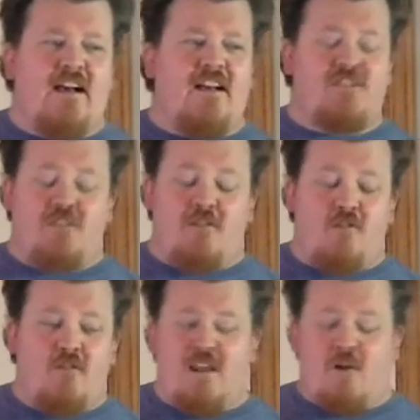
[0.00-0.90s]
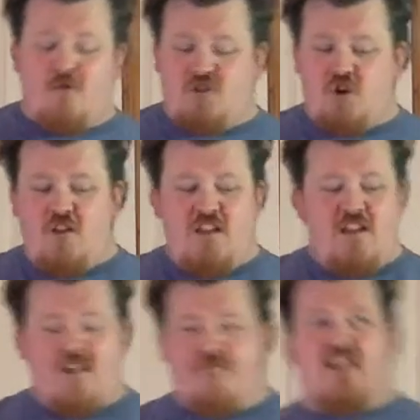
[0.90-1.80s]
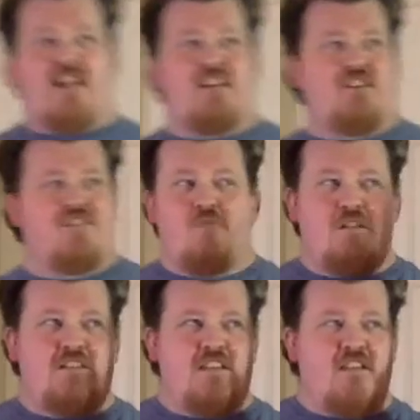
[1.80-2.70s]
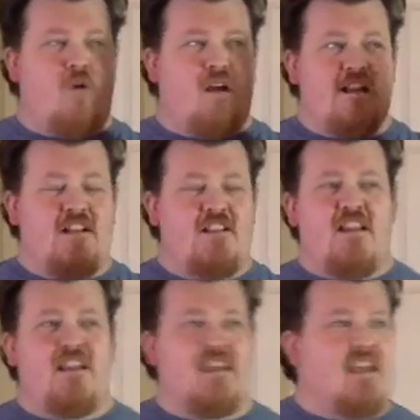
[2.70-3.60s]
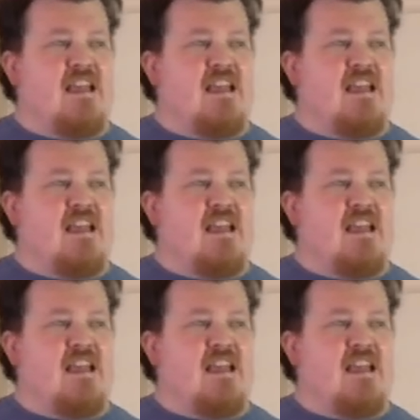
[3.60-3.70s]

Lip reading: So, it was early enough that I just went to the walk-in clinic.